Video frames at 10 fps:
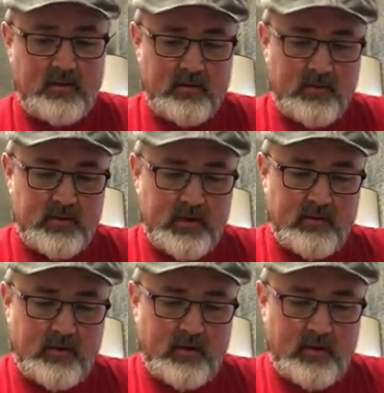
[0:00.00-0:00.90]
I'm gonna
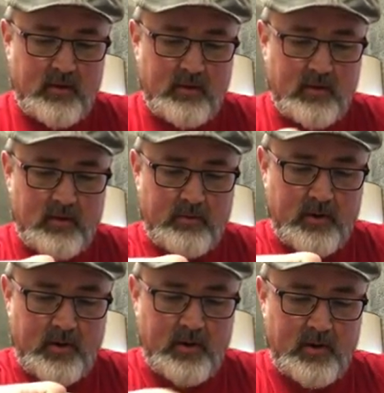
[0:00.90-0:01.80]
save all the
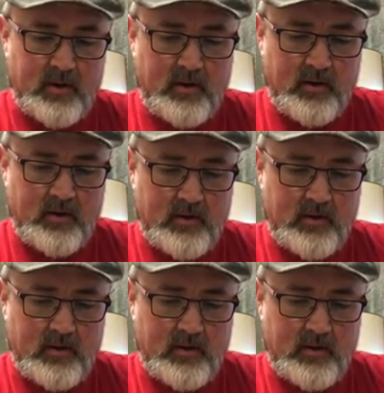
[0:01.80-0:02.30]
hardware I can